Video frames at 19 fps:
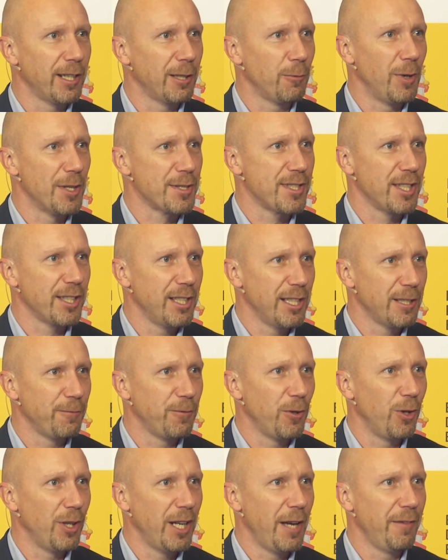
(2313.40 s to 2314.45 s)
once again
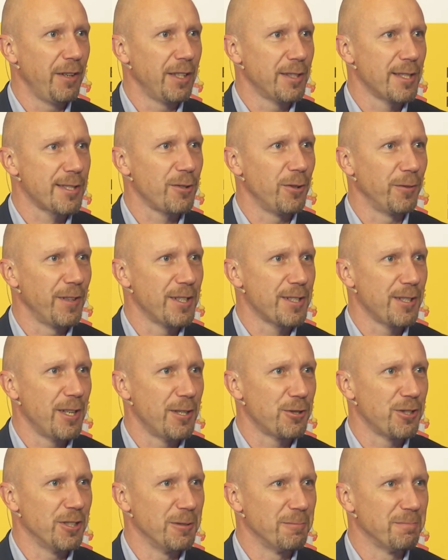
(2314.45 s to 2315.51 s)
for having this conversation.